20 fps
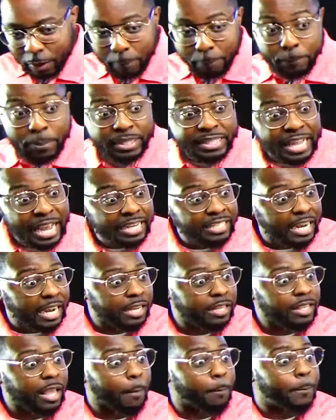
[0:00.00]
But that's how
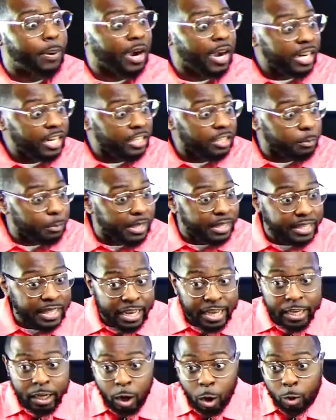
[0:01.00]
the punishment
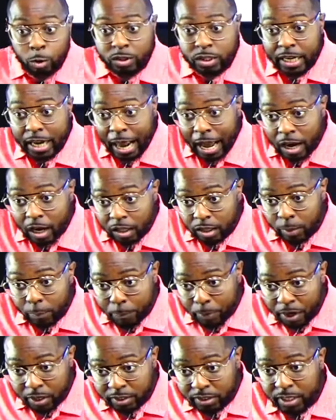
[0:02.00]
thing goes to that other
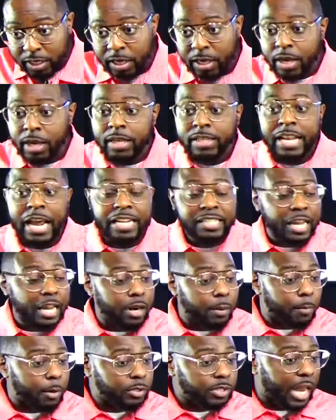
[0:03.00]
person. That's how
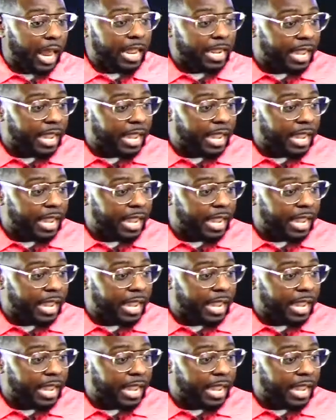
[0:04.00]
the Most High